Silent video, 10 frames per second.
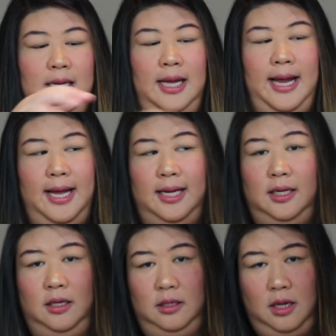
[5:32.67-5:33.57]
And,
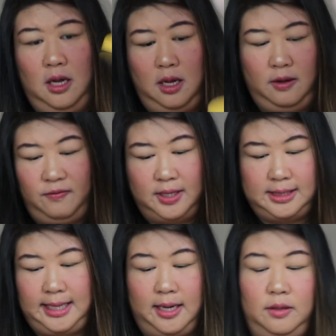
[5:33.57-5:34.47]
it falls
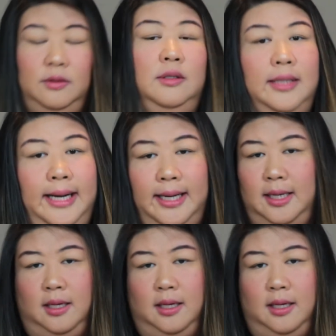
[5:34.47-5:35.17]
down. Like,